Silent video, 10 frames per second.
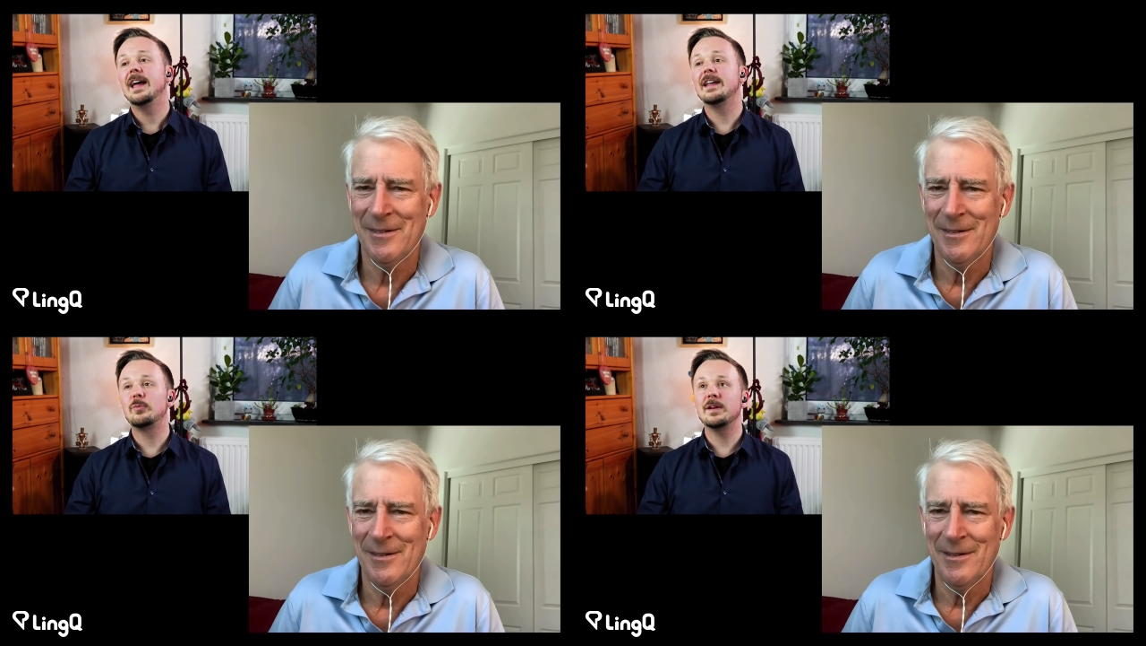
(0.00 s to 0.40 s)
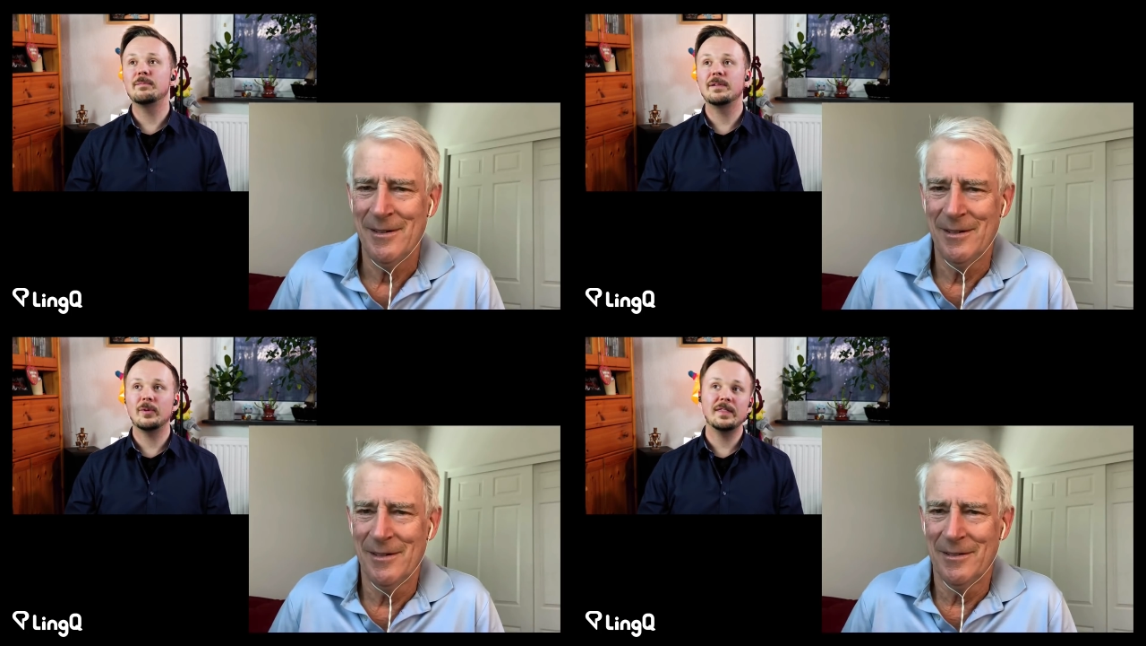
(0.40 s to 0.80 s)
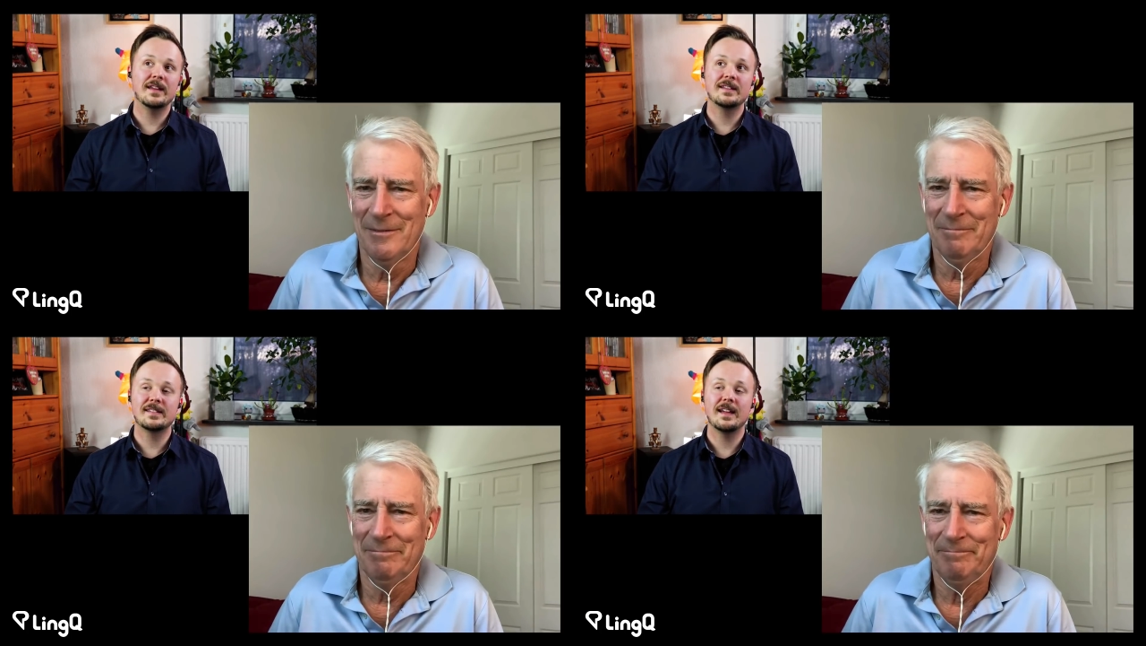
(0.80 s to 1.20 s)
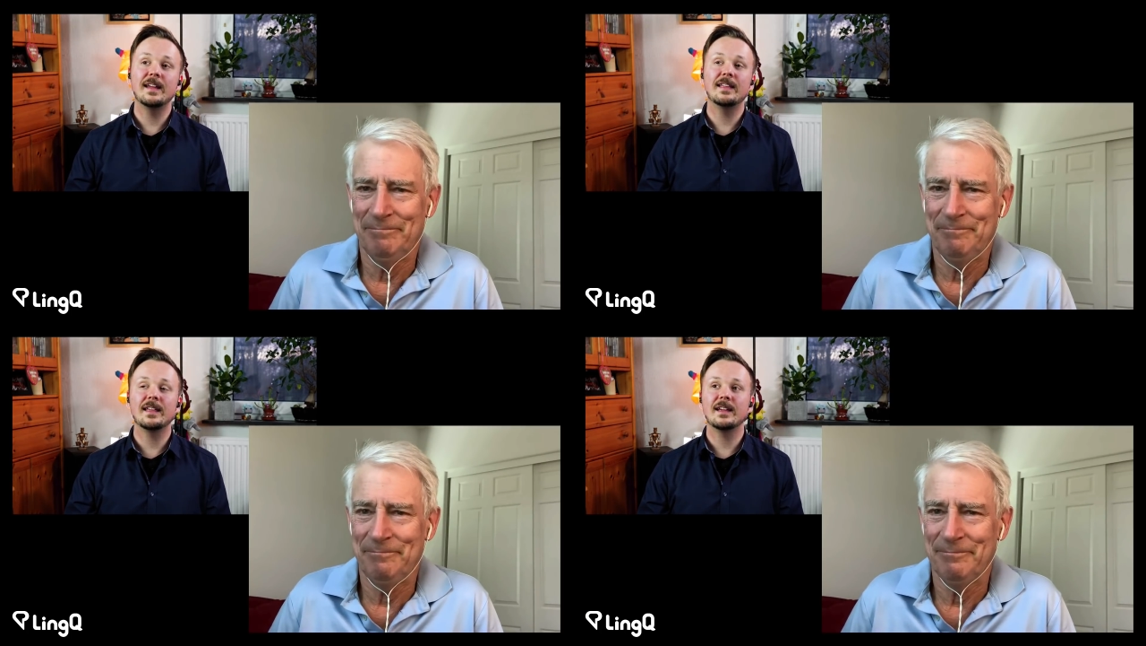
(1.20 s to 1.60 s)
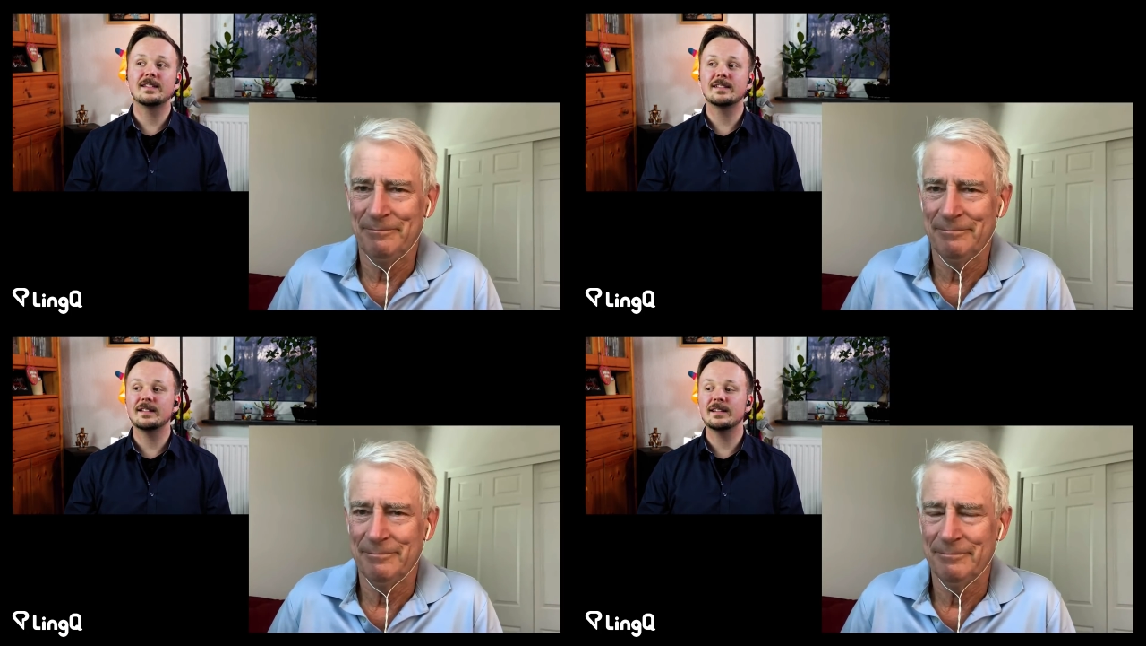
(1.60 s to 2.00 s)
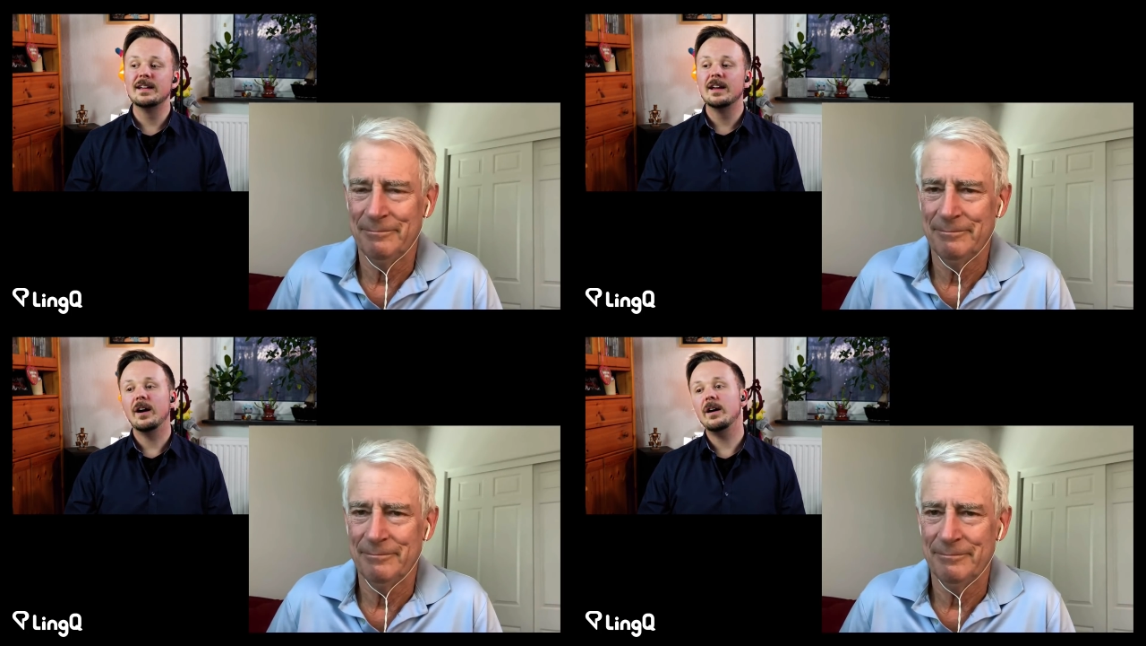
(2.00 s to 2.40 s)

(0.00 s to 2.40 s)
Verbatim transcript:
Speaker 1: And when when they say that, uh,